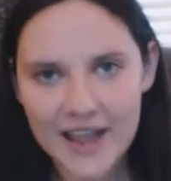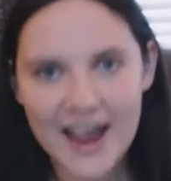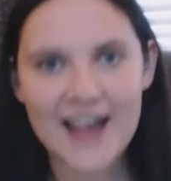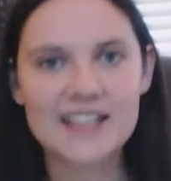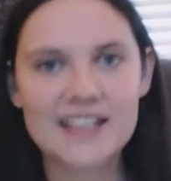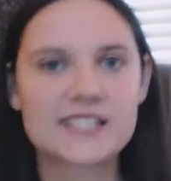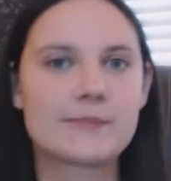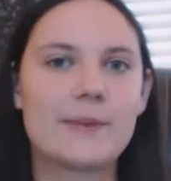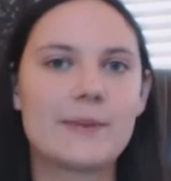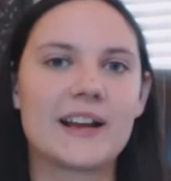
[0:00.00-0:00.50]

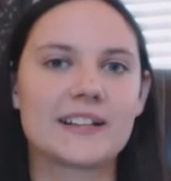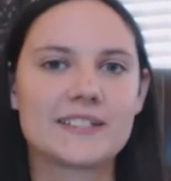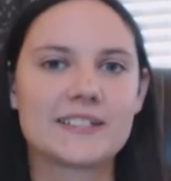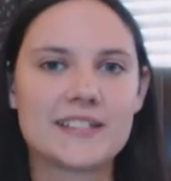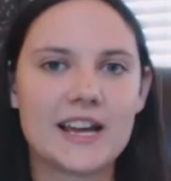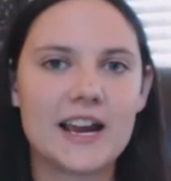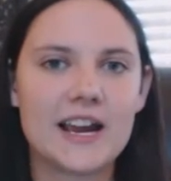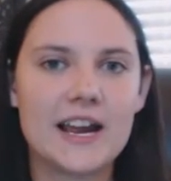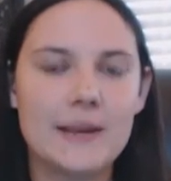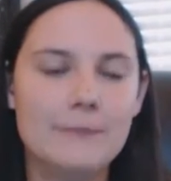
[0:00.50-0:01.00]
aspect
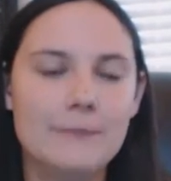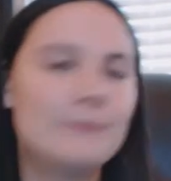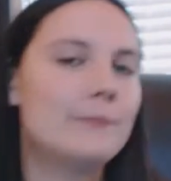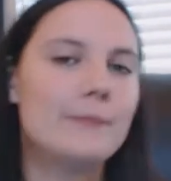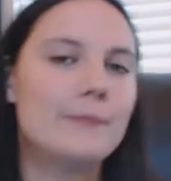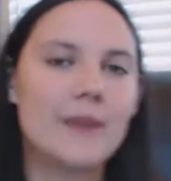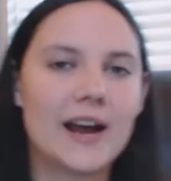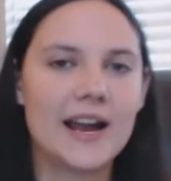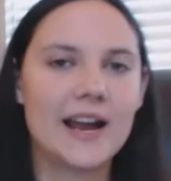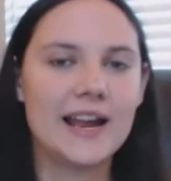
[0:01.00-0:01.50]
time.
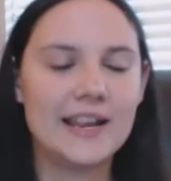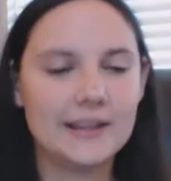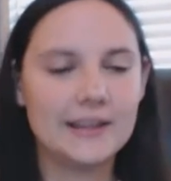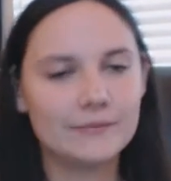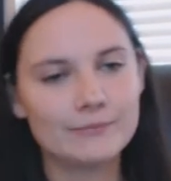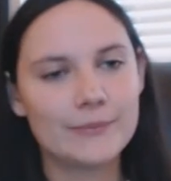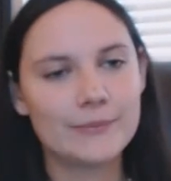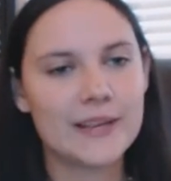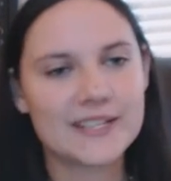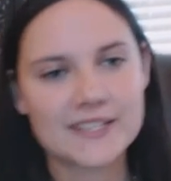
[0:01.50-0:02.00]

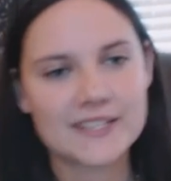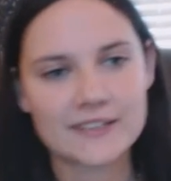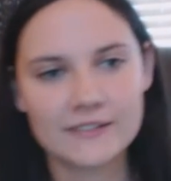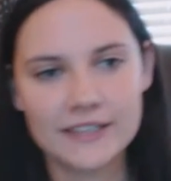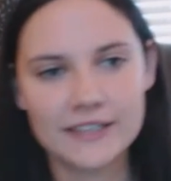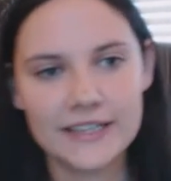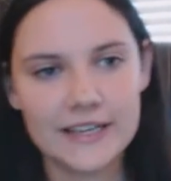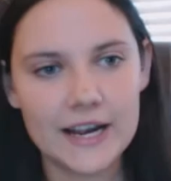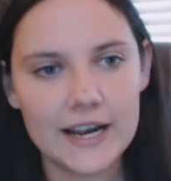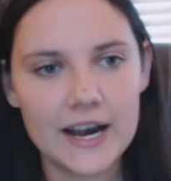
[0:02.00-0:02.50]
I
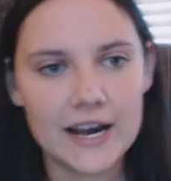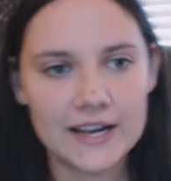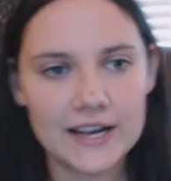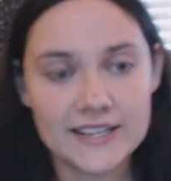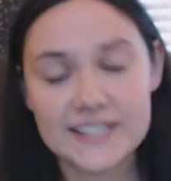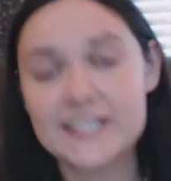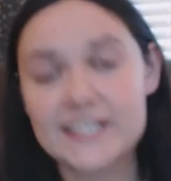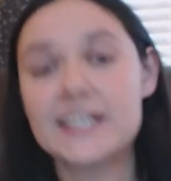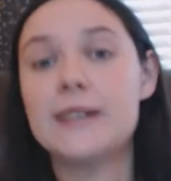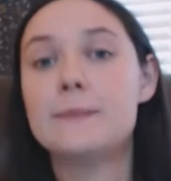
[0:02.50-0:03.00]
basically uh,
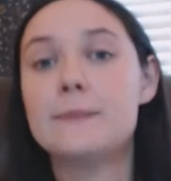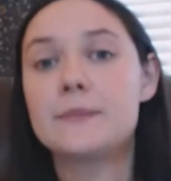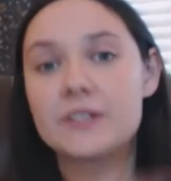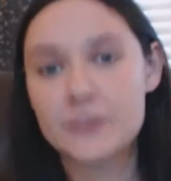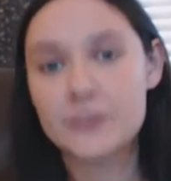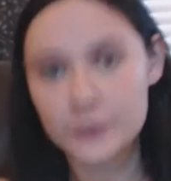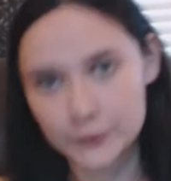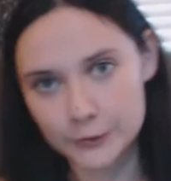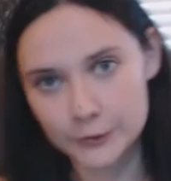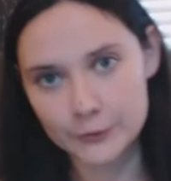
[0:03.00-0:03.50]
skimmed
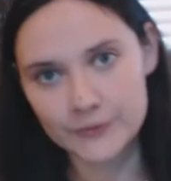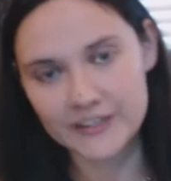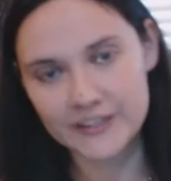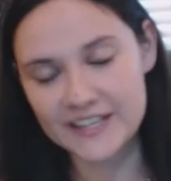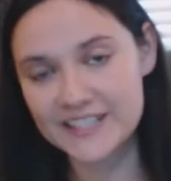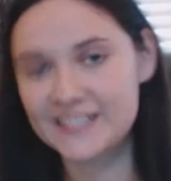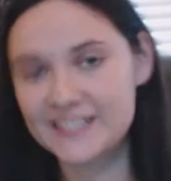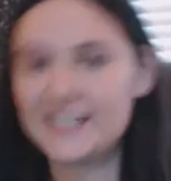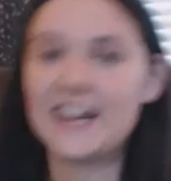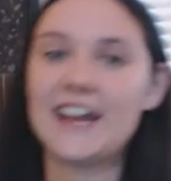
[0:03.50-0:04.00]
through
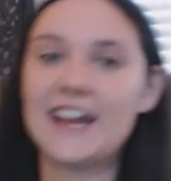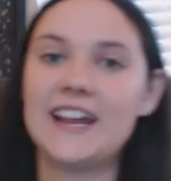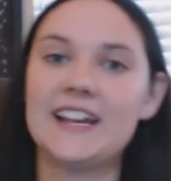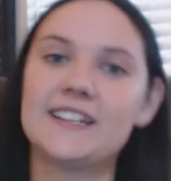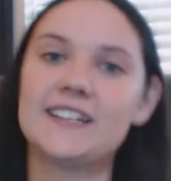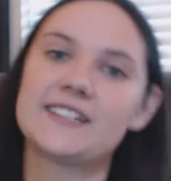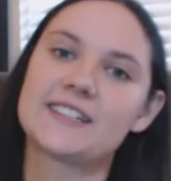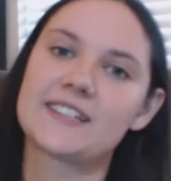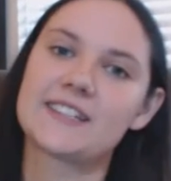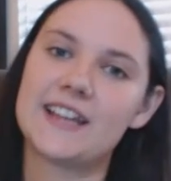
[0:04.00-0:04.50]
these
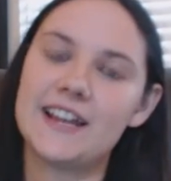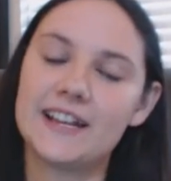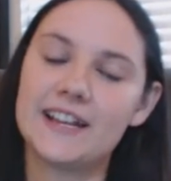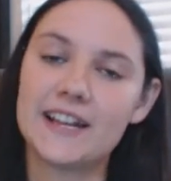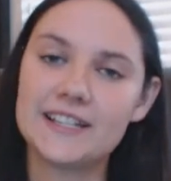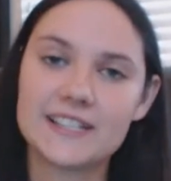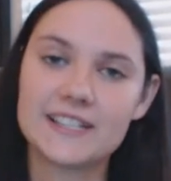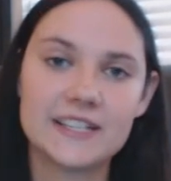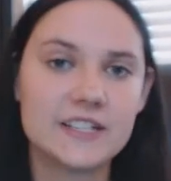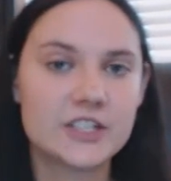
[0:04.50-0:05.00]
days and
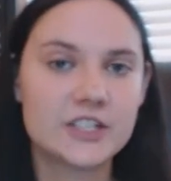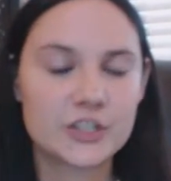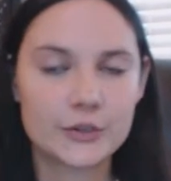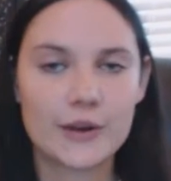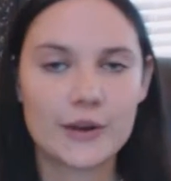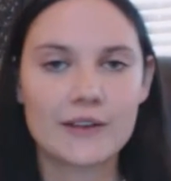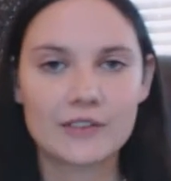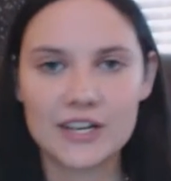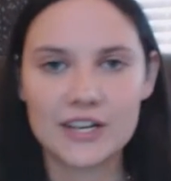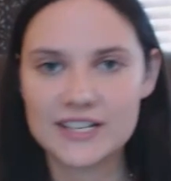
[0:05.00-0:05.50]
I didn't
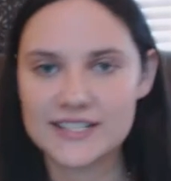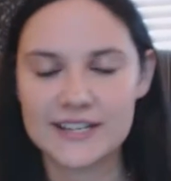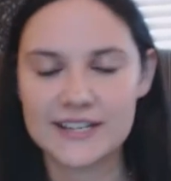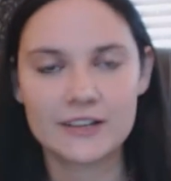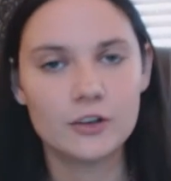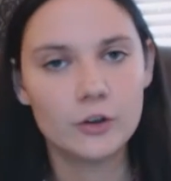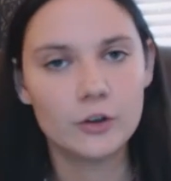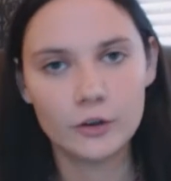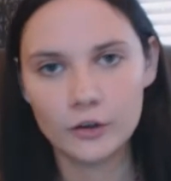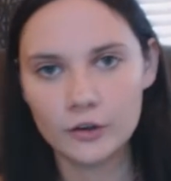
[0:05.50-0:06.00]
do every
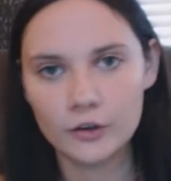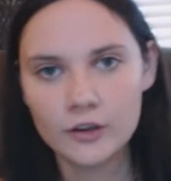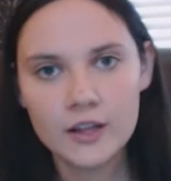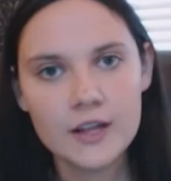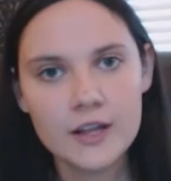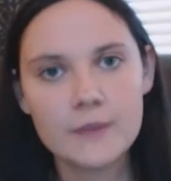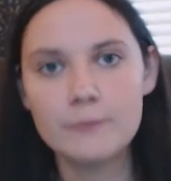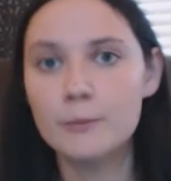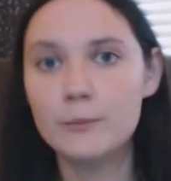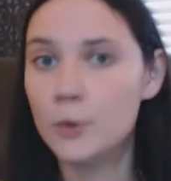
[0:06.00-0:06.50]
single
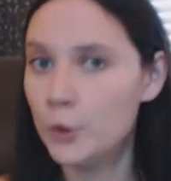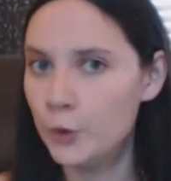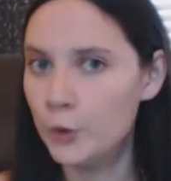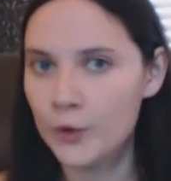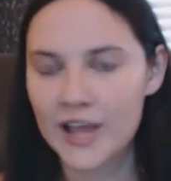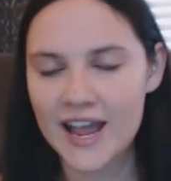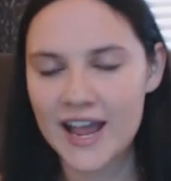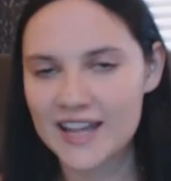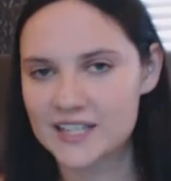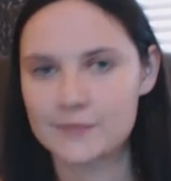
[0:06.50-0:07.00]

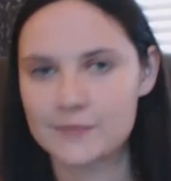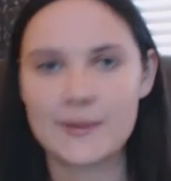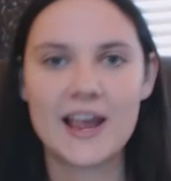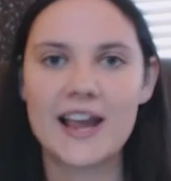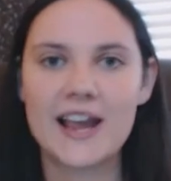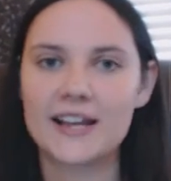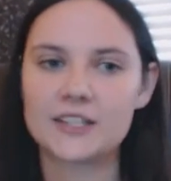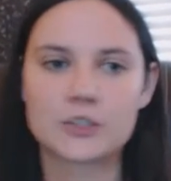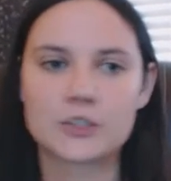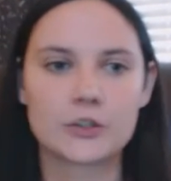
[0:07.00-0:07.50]
moon
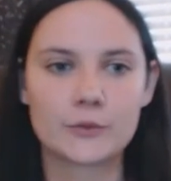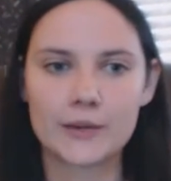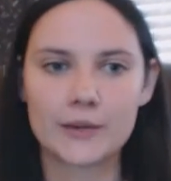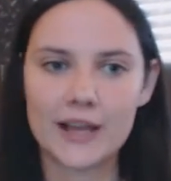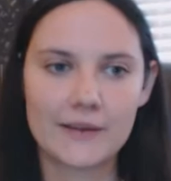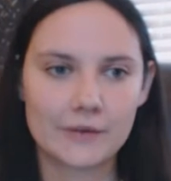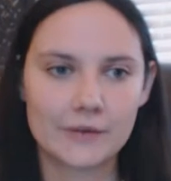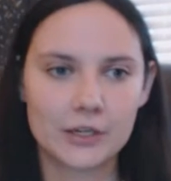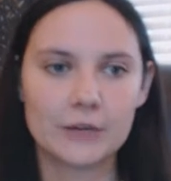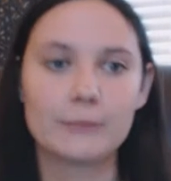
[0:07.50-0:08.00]
aspect or
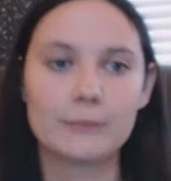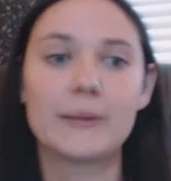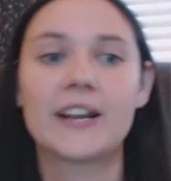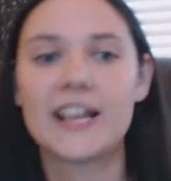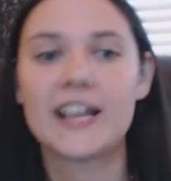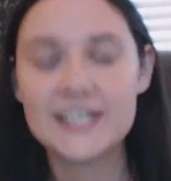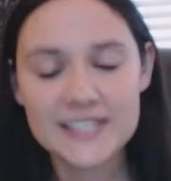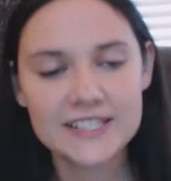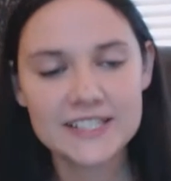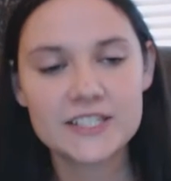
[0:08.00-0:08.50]
whatever, but
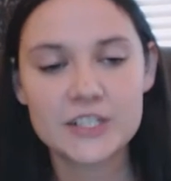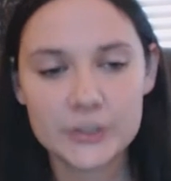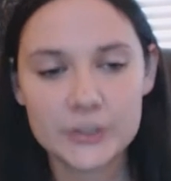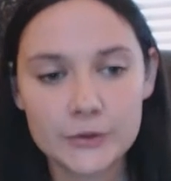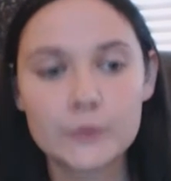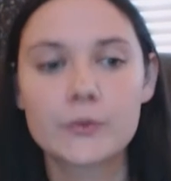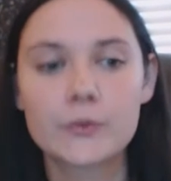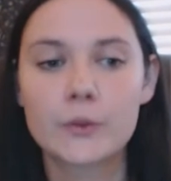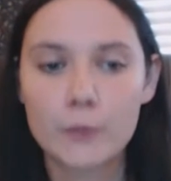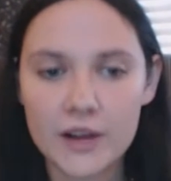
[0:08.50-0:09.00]
I did
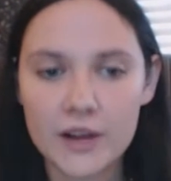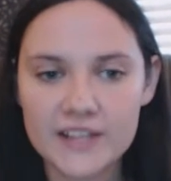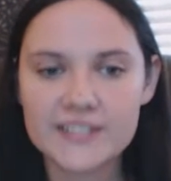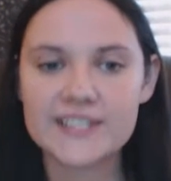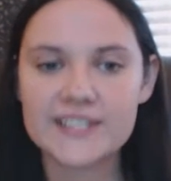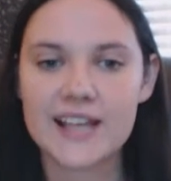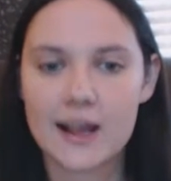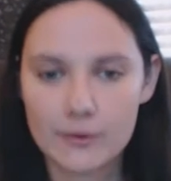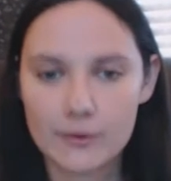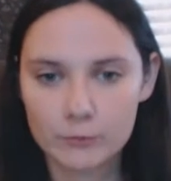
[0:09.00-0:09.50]
do the
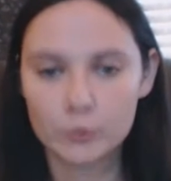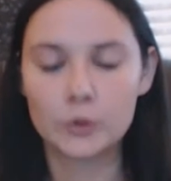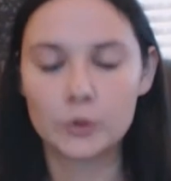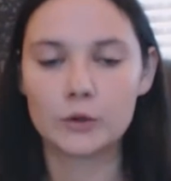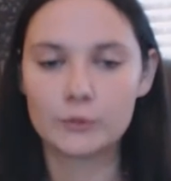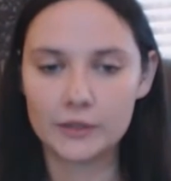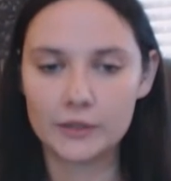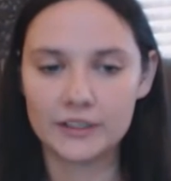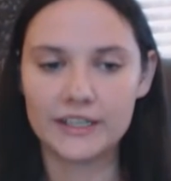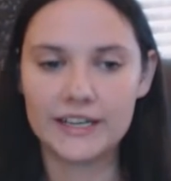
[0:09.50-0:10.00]
ones that
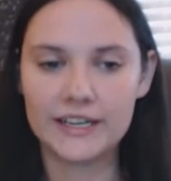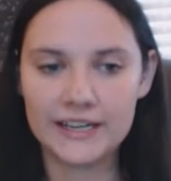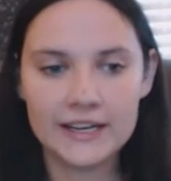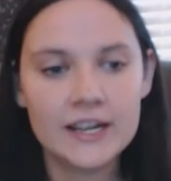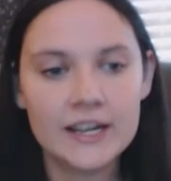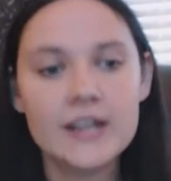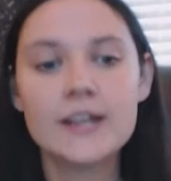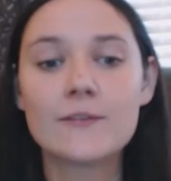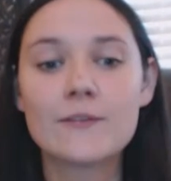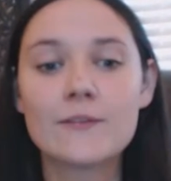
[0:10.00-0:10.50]
were really
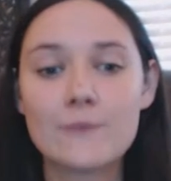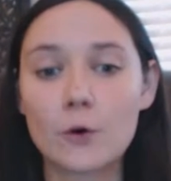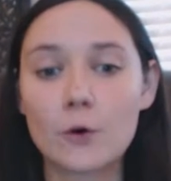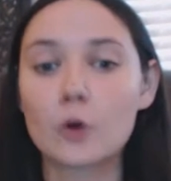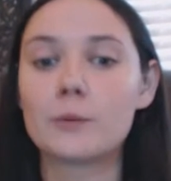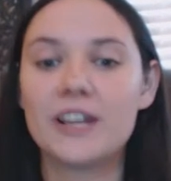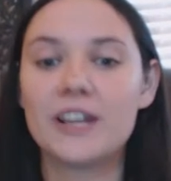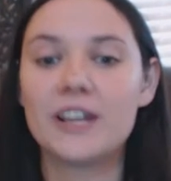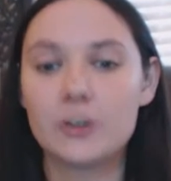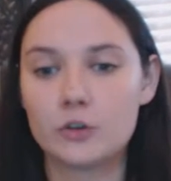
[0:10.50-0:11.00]

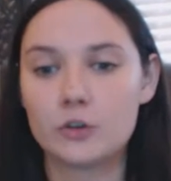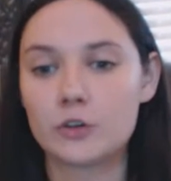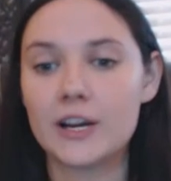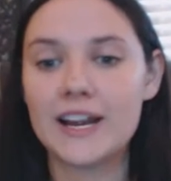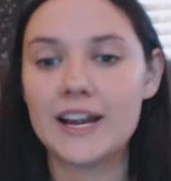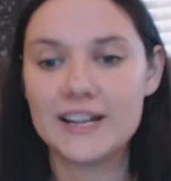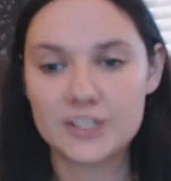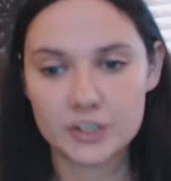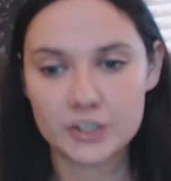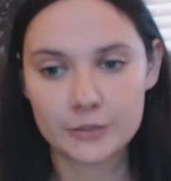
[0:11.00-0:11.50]
forming
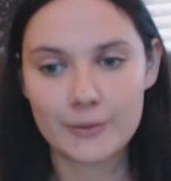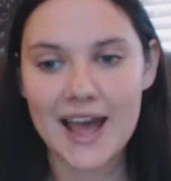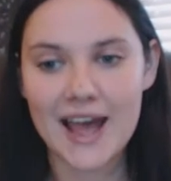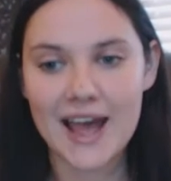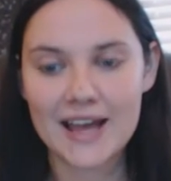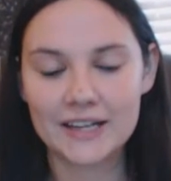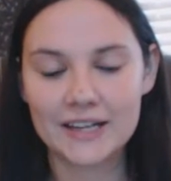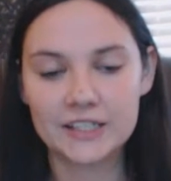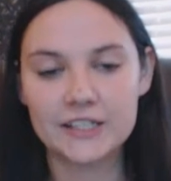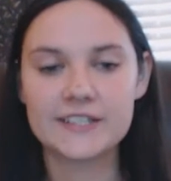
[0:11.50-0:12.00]
grander
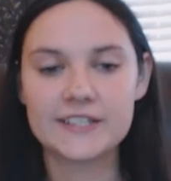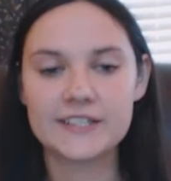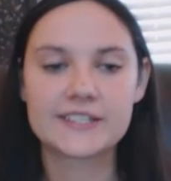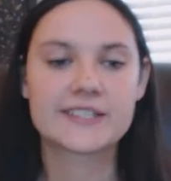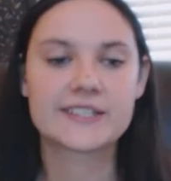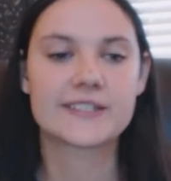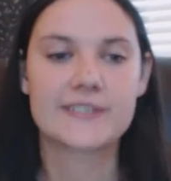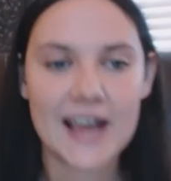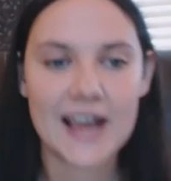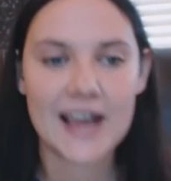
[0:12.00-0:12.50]

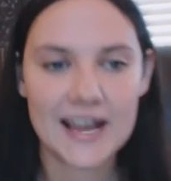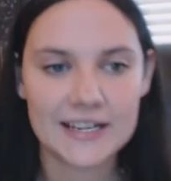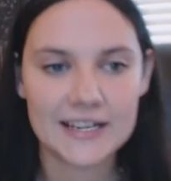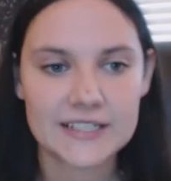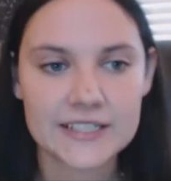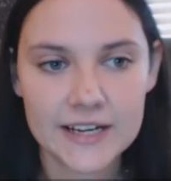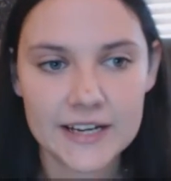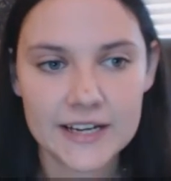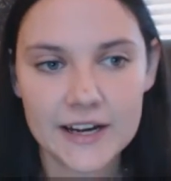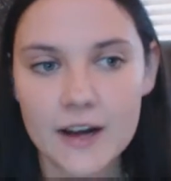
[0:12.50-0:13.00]
patterns that
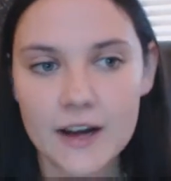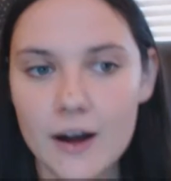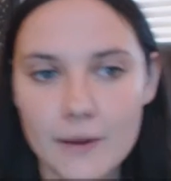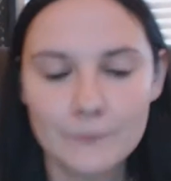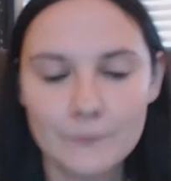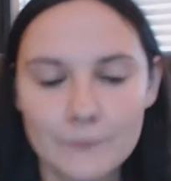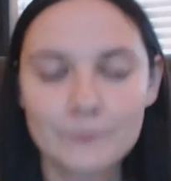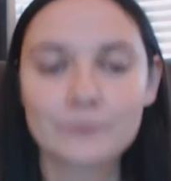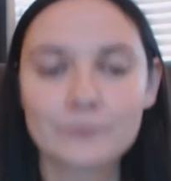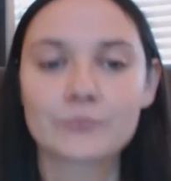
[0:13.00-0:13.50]

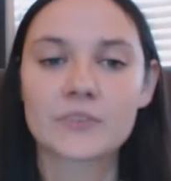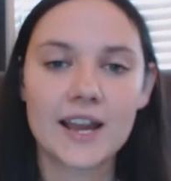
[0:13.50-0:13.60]
um,